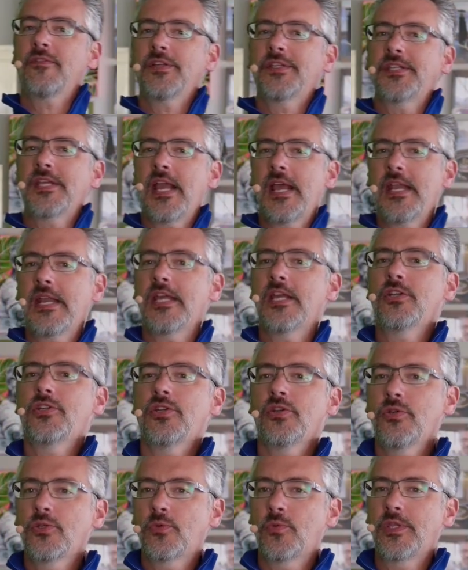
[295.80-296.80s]
see any
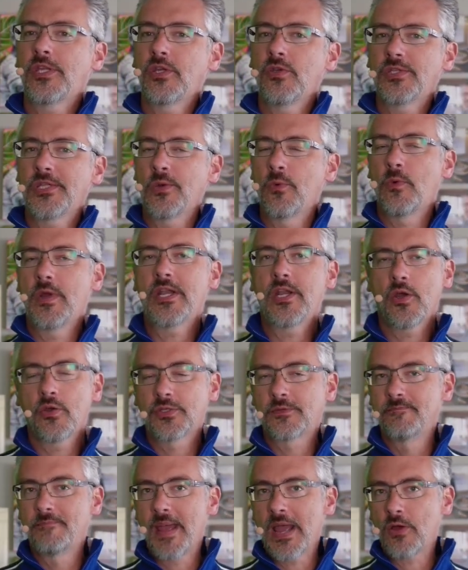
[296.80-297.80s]
issues with using
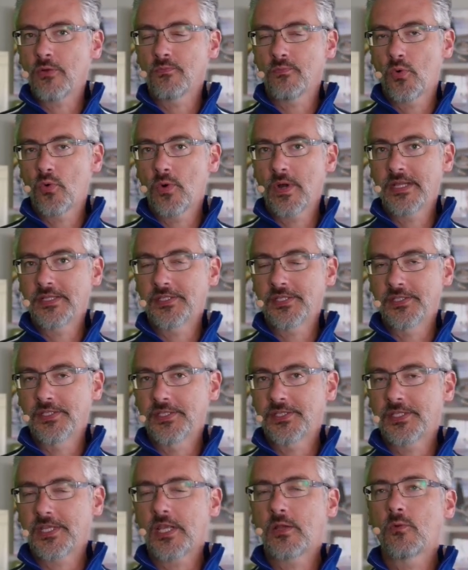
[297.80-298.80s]
Windows mount points in
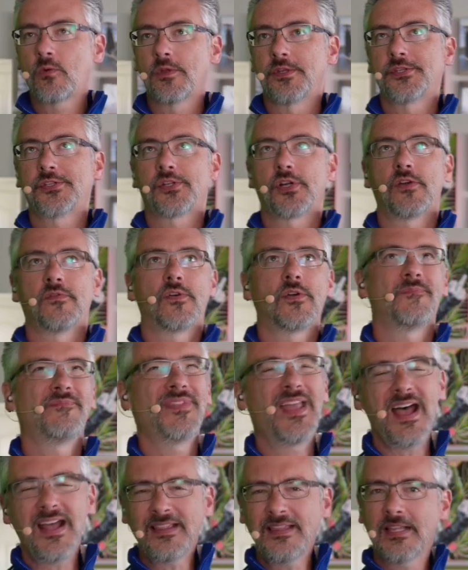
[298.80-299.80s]
SQL Server?
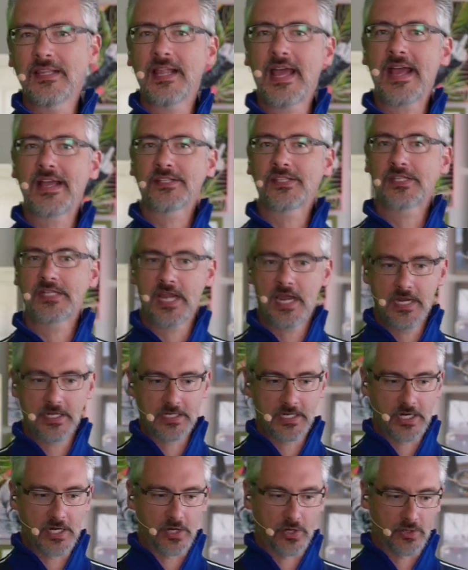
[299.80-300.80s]
Not in the last 10
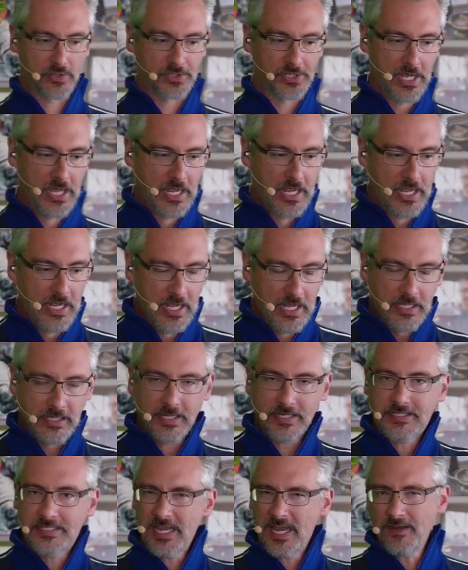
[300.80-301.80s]
years.
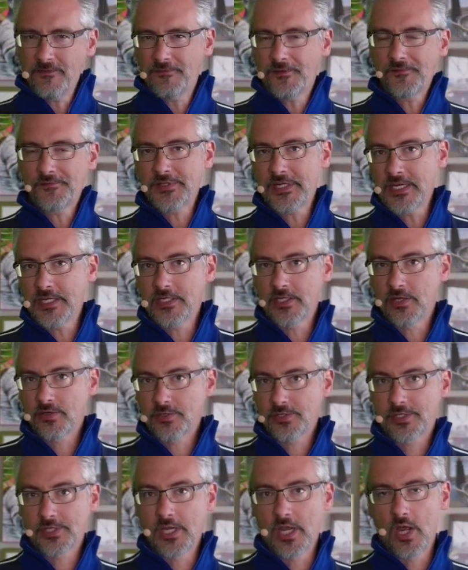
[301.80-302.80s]
Like 10, 15
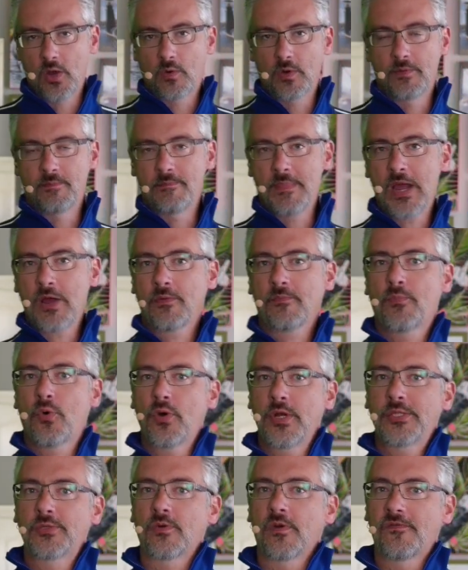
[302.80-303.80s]
years ago, when mount points were